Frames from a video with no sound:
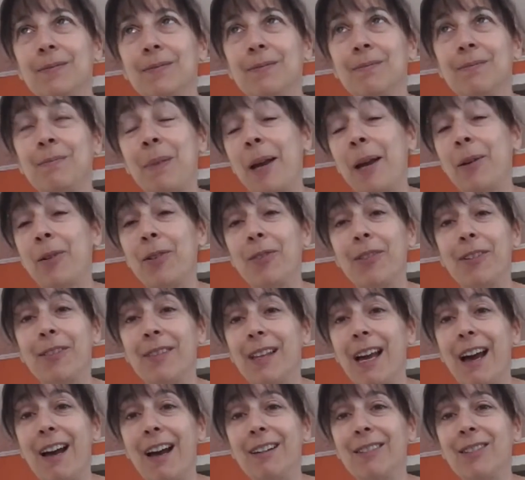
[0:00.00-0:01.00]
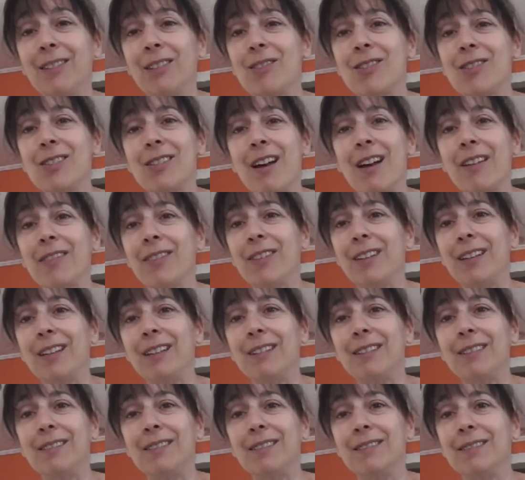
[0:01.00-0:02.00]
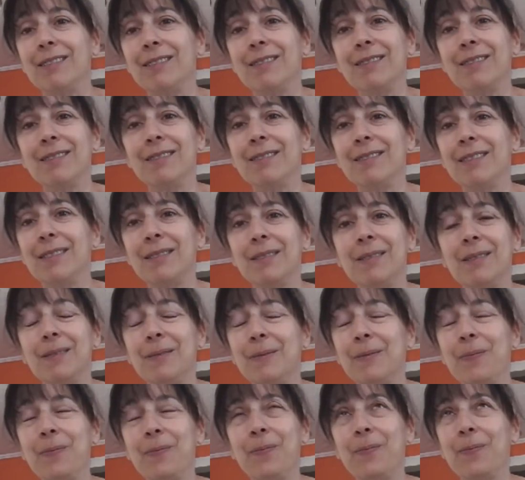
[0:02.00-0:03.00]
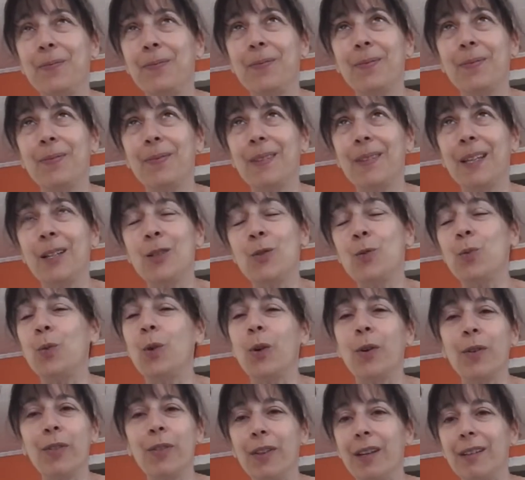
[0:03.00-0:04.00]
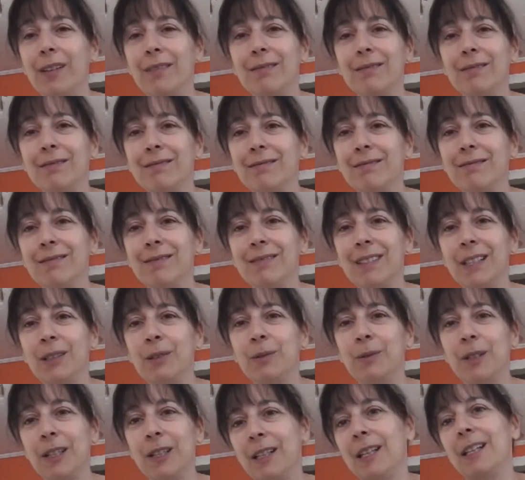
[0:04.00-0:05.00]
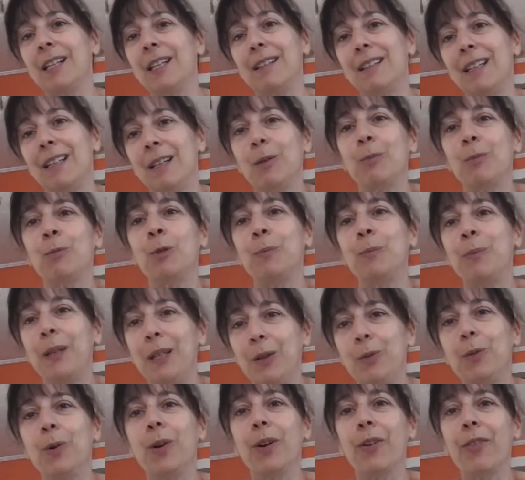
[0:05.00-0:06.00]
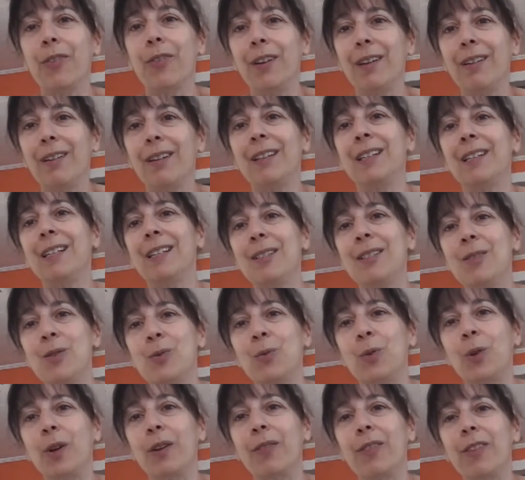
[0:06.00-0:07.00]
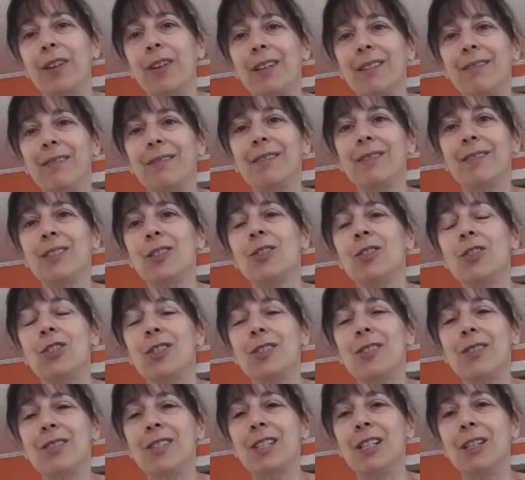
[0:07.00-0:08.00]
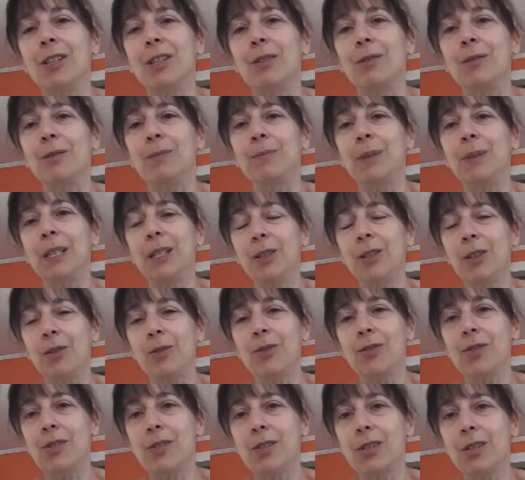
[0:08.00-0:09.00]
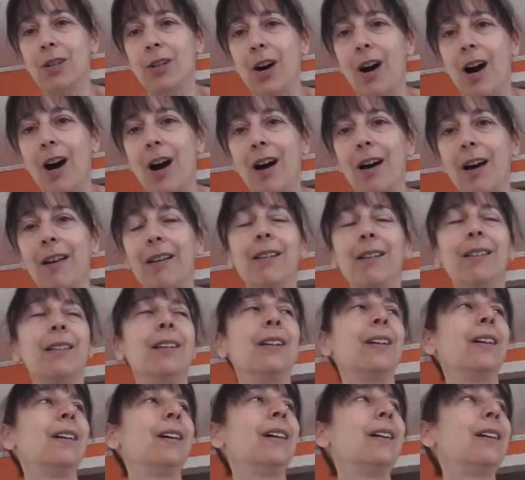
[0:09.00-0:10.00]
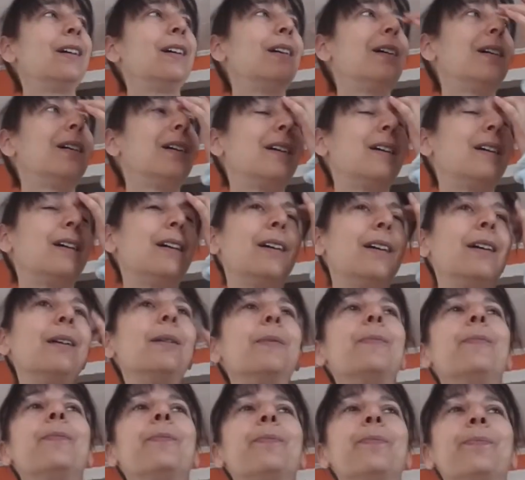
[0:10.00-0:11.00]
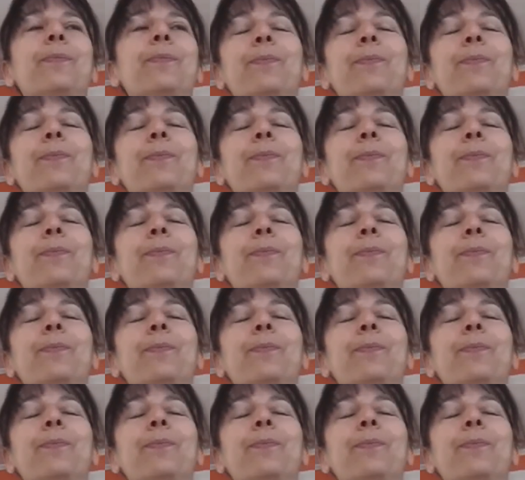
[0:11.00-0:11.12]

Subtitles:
better than that. There's nothing. It's worth it. It will be worth it, and it is worth it to just be closer to God, um,